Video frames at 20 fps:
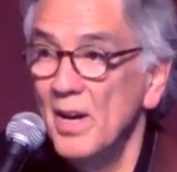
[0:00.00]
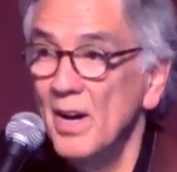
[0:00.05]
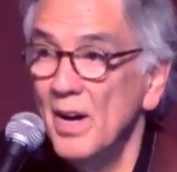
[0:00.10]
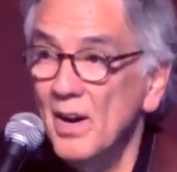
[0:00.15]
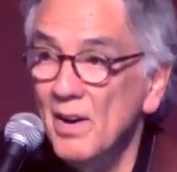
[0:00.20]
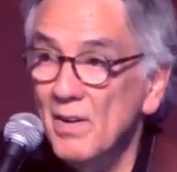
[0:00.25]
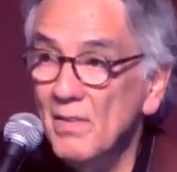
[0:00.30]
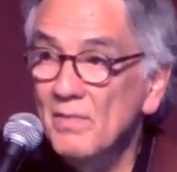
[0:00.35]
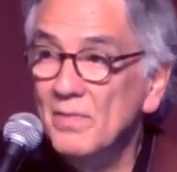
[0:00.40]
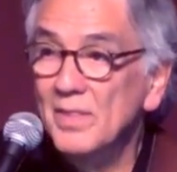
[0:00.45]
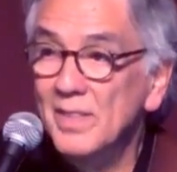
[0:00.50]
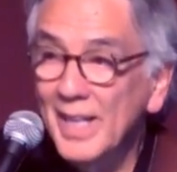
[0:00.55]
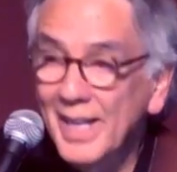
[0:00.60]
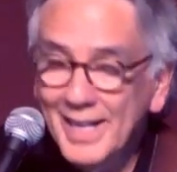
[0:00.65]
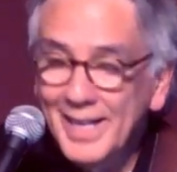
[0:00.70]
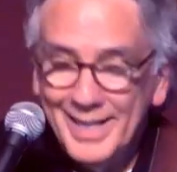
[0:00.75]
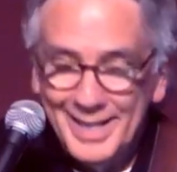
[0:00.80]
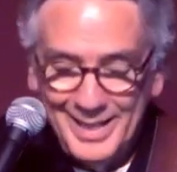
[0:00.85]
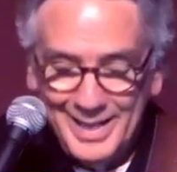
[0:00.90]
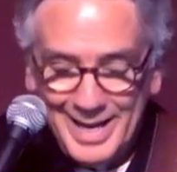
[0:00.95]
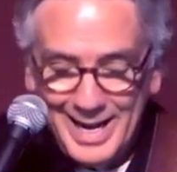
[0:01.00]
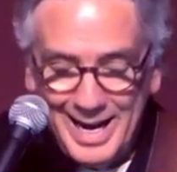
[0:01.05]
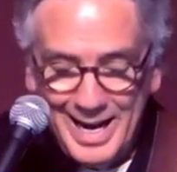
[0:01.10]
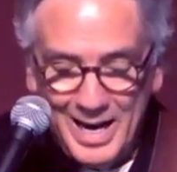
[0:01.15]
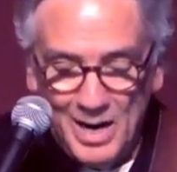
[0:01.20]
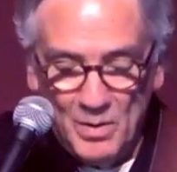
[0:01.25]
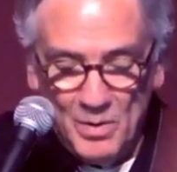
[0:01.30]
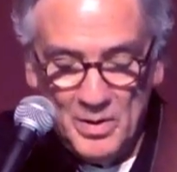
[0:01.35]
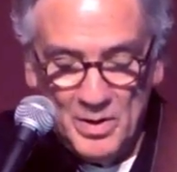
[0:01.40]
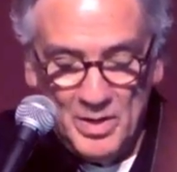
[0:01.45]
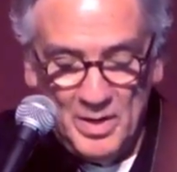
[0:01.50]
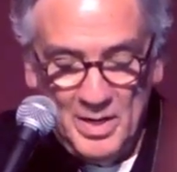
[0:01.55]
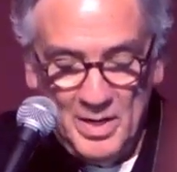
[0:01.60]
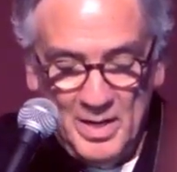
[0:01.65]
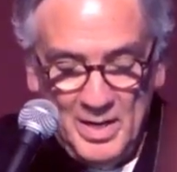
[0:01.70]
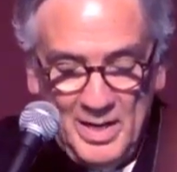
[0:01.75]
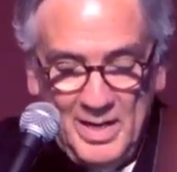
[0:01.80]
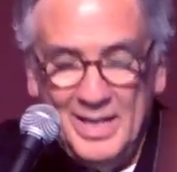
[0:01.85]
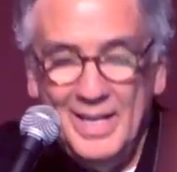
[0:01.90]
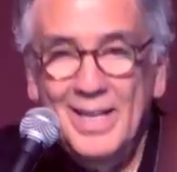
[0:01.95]
of letting our
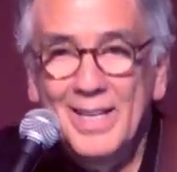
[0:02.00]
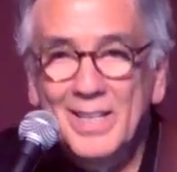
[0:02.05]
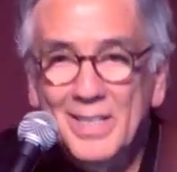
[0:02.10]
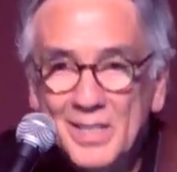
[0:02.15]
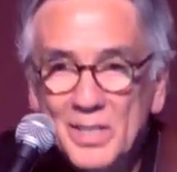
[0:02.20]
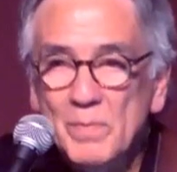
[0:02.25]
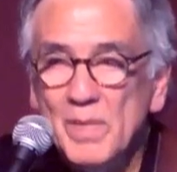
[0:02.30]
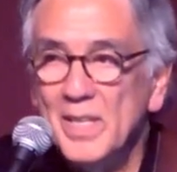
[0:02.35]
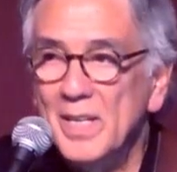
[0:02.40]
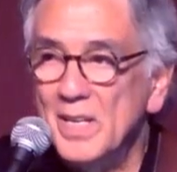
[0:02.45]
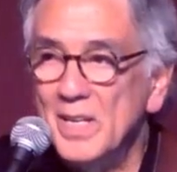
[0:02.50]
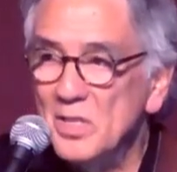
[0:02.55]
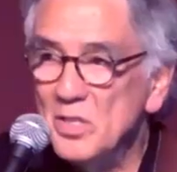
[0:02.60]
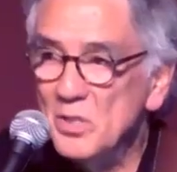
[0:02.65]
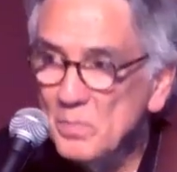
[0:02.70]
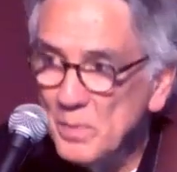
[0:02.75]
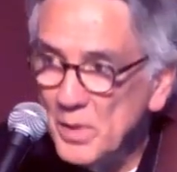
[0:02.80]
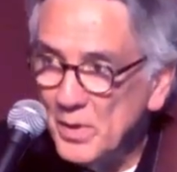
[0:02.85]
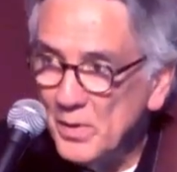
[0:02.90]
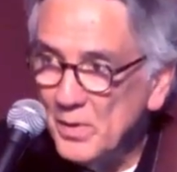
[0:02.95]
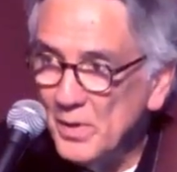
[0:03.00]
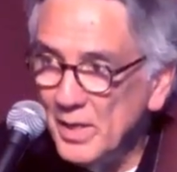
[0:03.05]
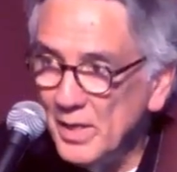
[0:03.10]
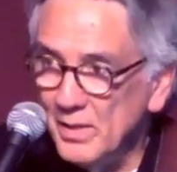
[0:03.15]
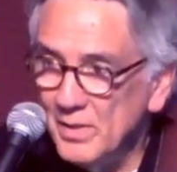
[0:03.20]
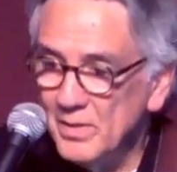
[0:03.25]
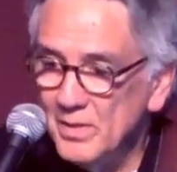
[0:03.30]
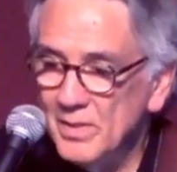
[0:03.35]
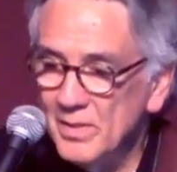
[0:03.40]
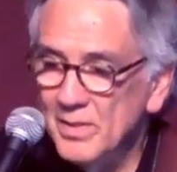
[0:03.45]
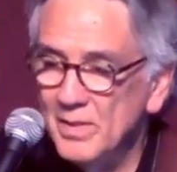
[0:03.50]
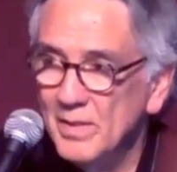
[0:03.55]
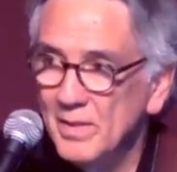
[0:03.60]
intimate experience